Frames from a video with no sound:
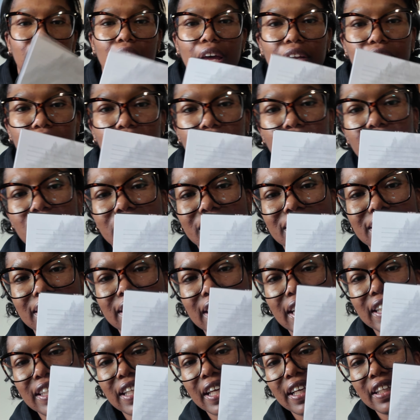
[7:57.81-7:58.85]
I don't know if you can see
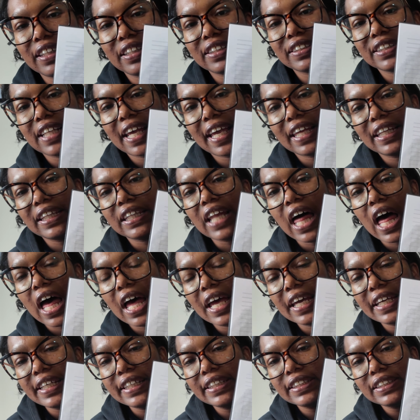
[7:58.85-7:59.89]
that, like there's like
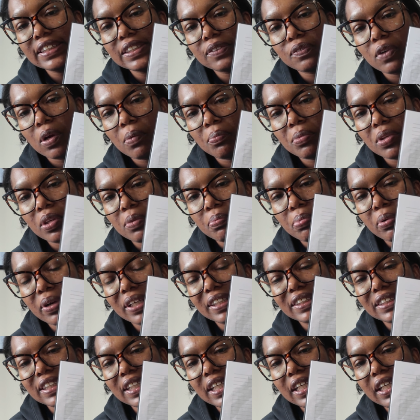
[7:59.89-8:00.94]
lines from the
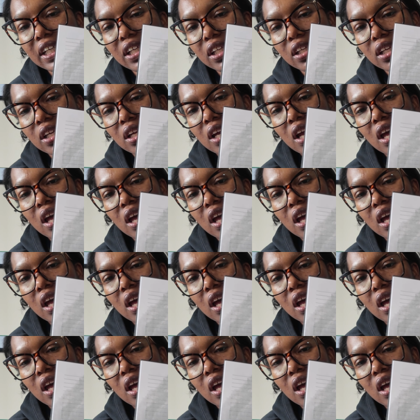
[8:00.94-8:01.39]
printing.